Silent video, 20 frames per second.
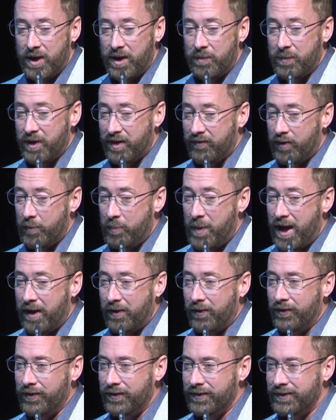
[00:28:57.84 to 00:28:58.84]
going to be a bit of a
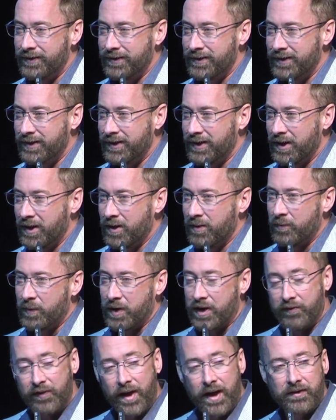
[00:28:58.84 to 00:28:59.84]
battle.
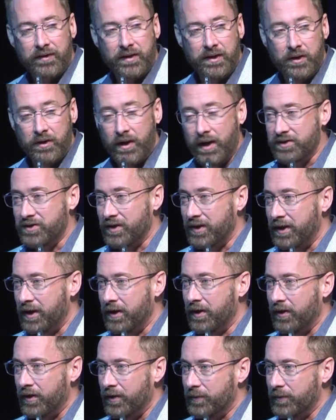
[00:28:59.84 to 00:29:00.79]
But the fact that you guys are